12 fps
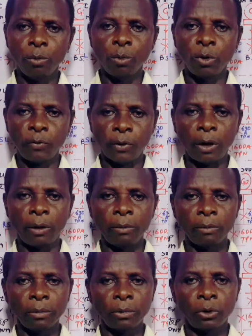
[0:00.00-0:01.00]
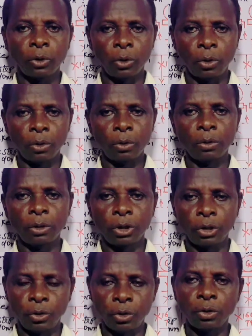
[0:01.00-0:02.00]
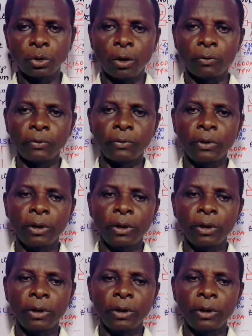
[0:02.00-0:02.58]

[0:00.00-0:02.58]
move on to the use of